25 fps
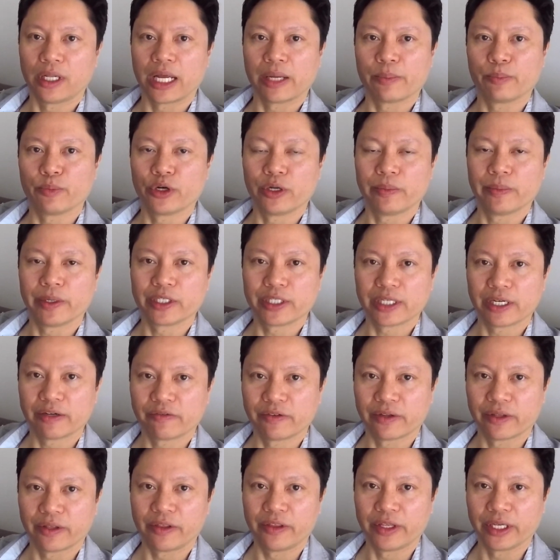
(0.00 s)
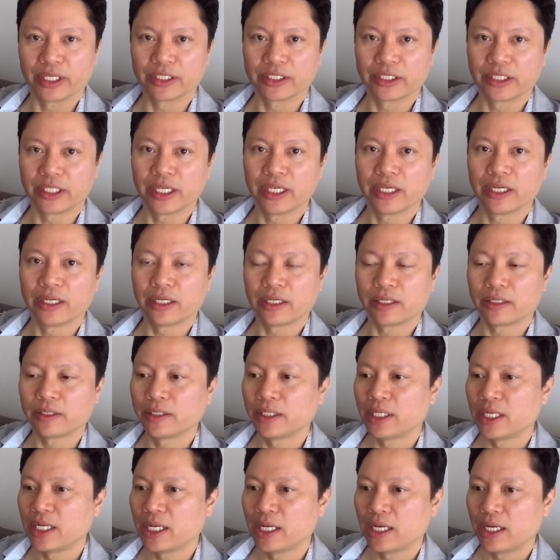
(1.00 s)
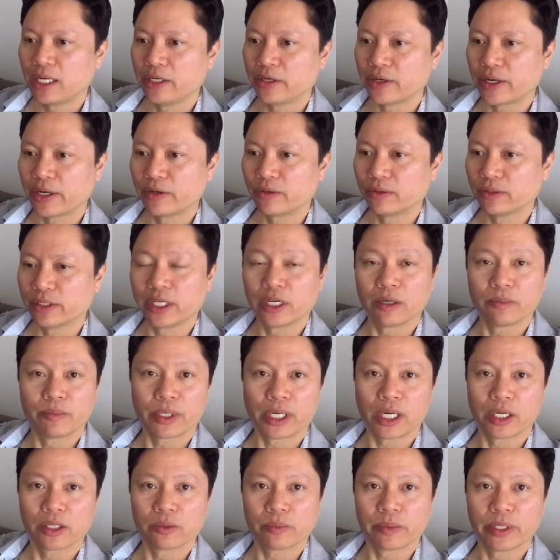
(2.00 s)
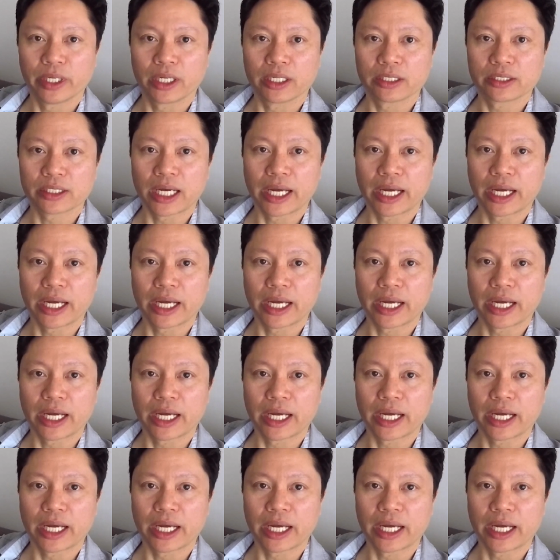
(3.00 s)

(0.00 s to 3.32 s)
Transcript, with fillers: I pretty much have a thick skin, and I don't let it bother me because